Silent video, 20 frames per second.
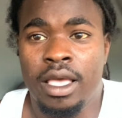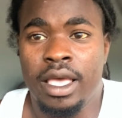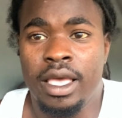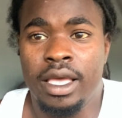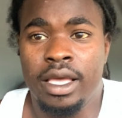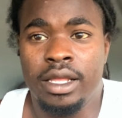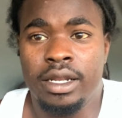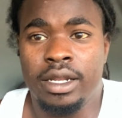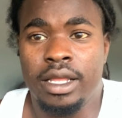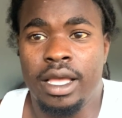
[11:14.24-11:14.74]

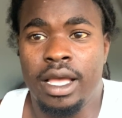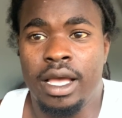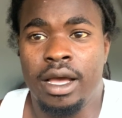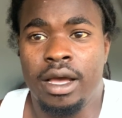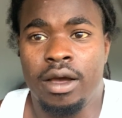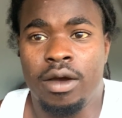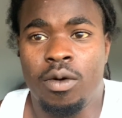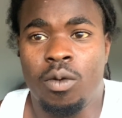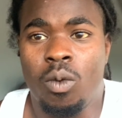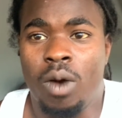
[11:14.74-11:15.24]
and
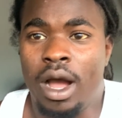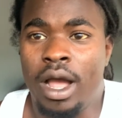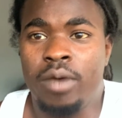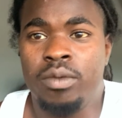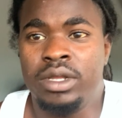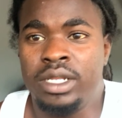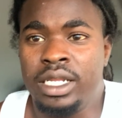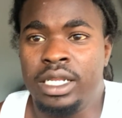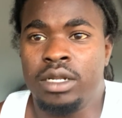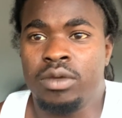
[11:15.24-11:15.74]
why
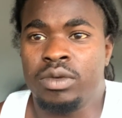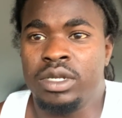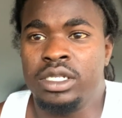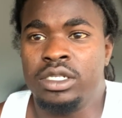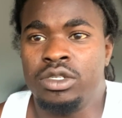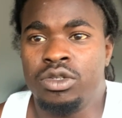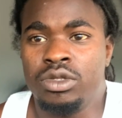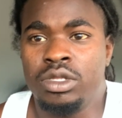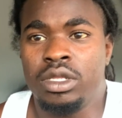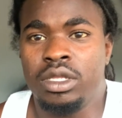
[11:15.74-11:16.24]
we need to
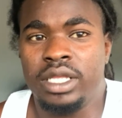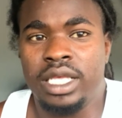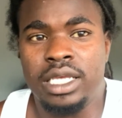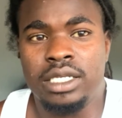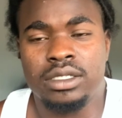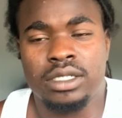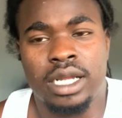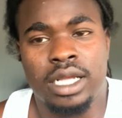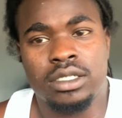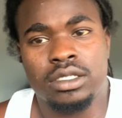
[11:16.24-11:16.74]
redo the
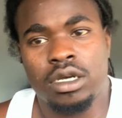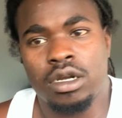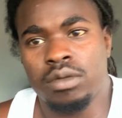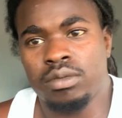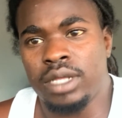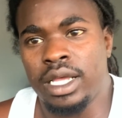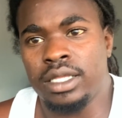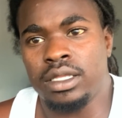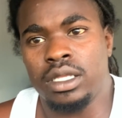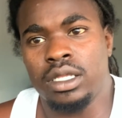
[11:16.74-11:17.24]
lease, and I told
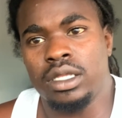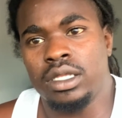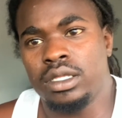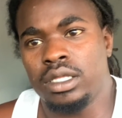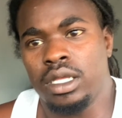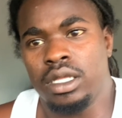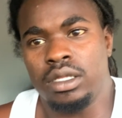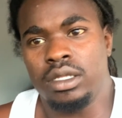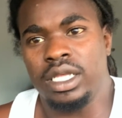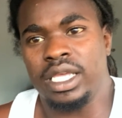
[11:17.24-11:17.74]
him like the
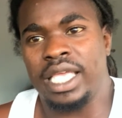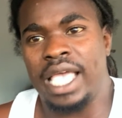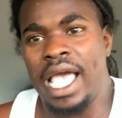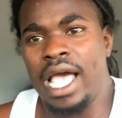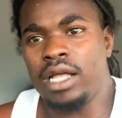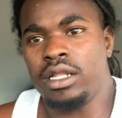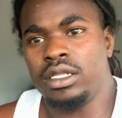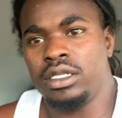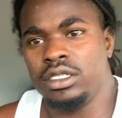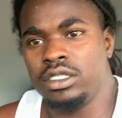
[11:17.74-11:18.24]

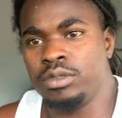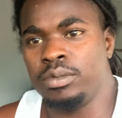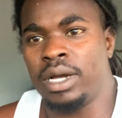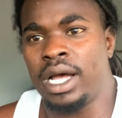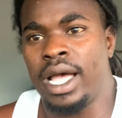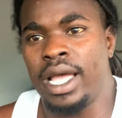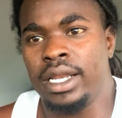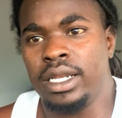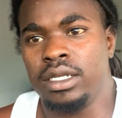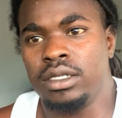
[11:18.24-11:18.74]
legalities
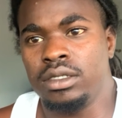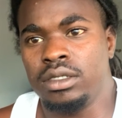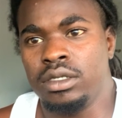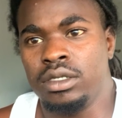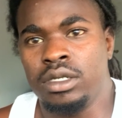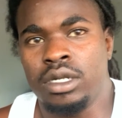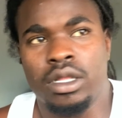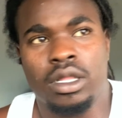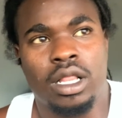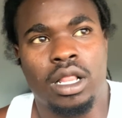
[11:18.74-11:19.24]
behind it.
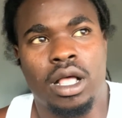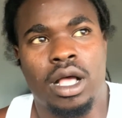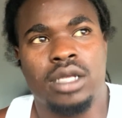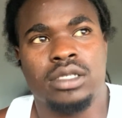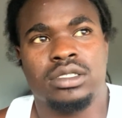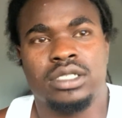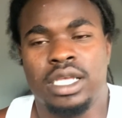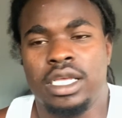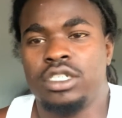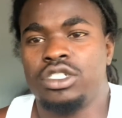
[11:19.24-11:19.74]
The law
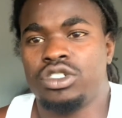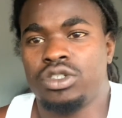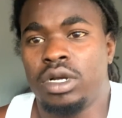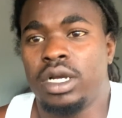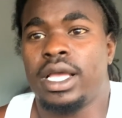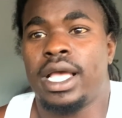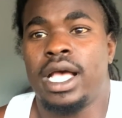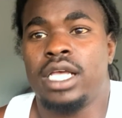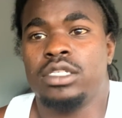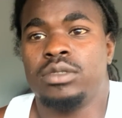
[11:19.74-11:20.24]
says
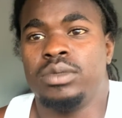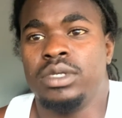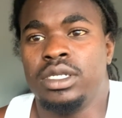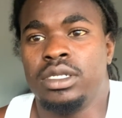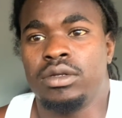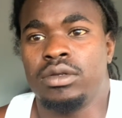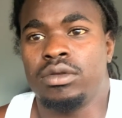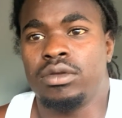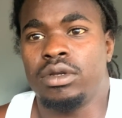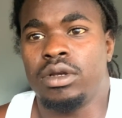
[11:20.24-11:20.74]
truck has to be
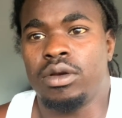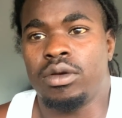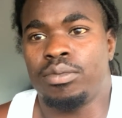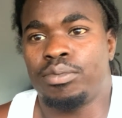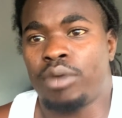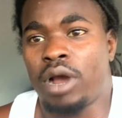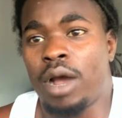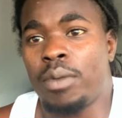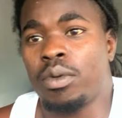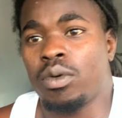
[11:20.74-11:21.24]
in
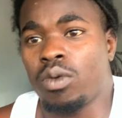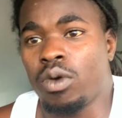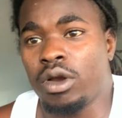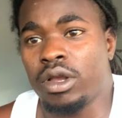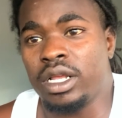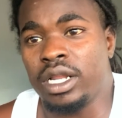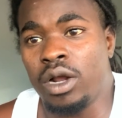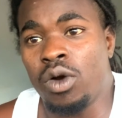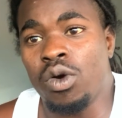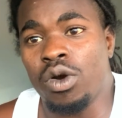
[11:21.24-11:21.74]
proper
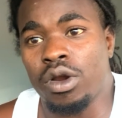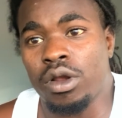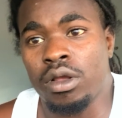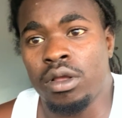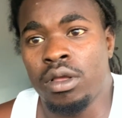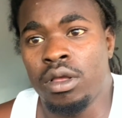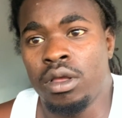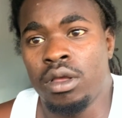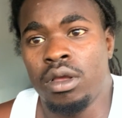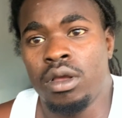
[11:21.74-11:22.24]
working order,
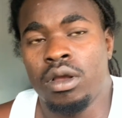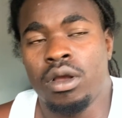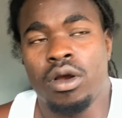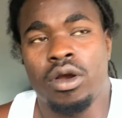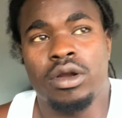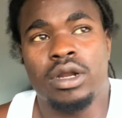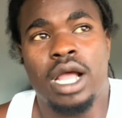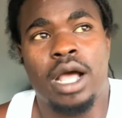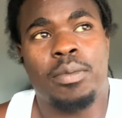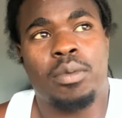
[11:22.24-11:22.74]

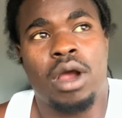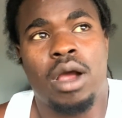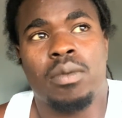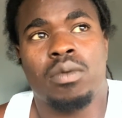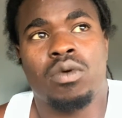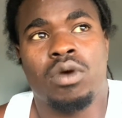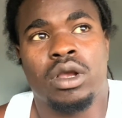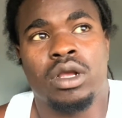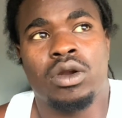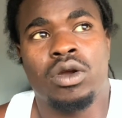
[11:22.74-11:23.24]
or not proper
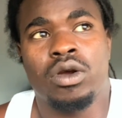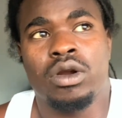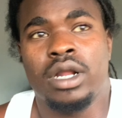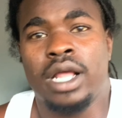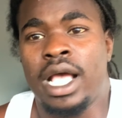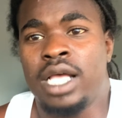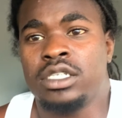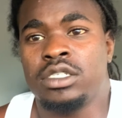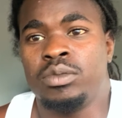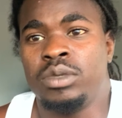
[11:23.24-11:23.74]
working order.
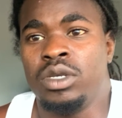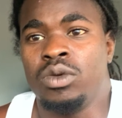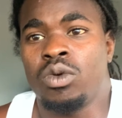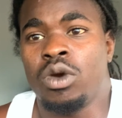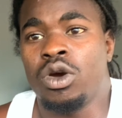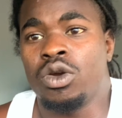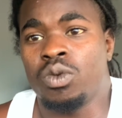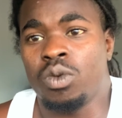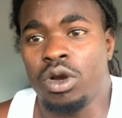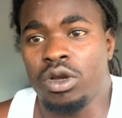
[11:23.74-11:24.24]
It has to be
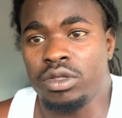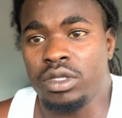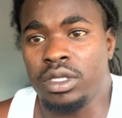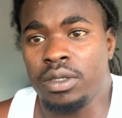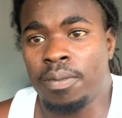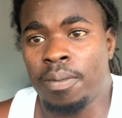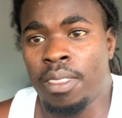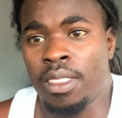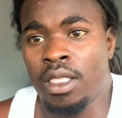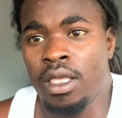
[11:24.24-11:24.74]
roadworthy,
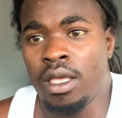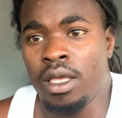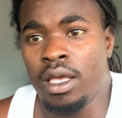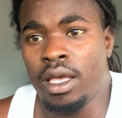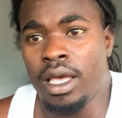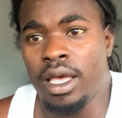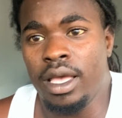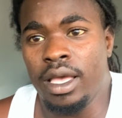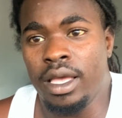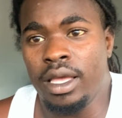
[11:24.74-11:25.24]

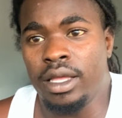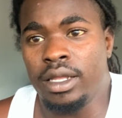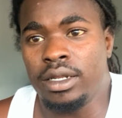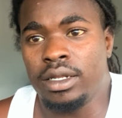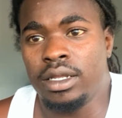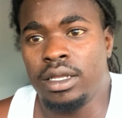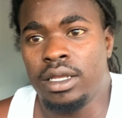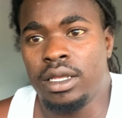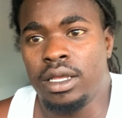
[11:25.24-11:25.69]
and